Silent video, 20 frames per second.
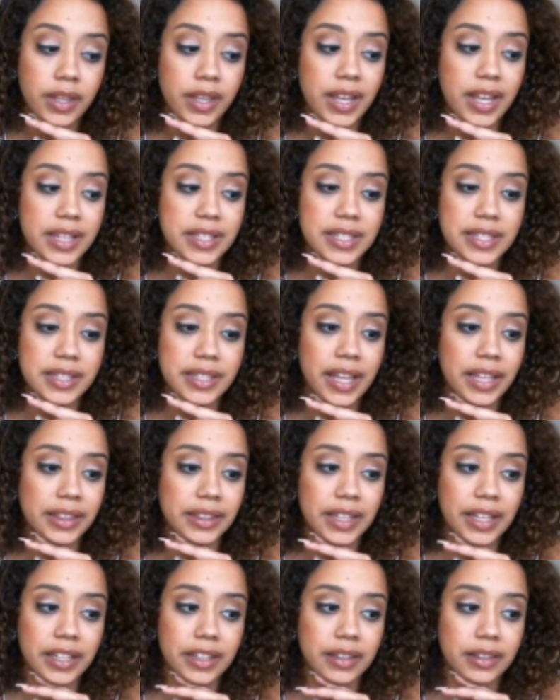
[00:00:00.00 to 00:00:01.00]
It's not
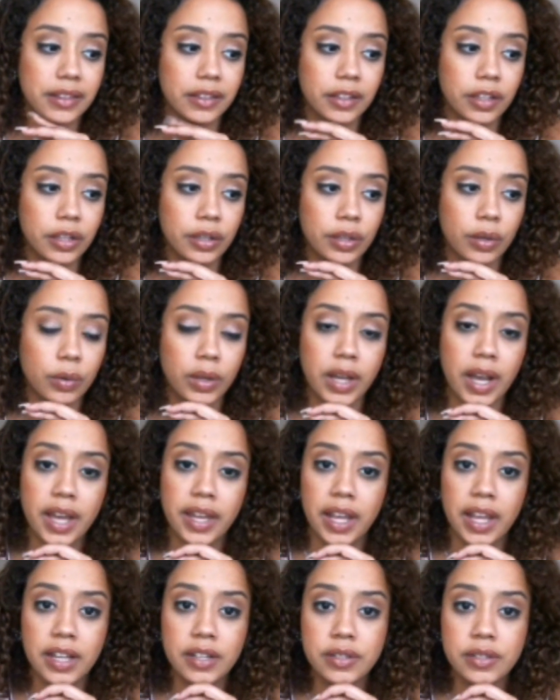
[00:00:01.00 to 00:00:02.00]
that, you know, God
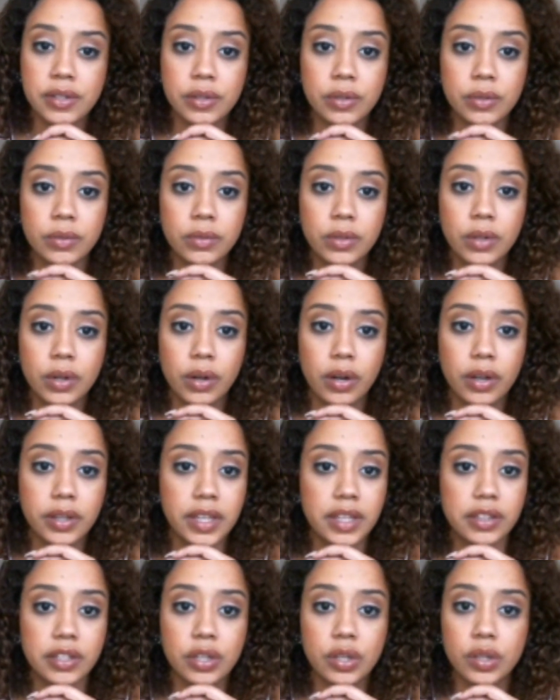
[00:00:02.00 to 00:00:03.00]
hates you or
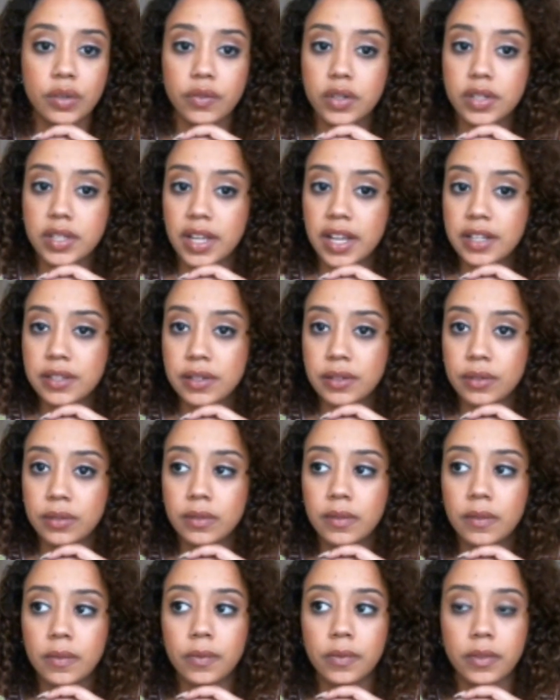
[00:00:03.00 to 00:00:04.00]
that the universe hates you.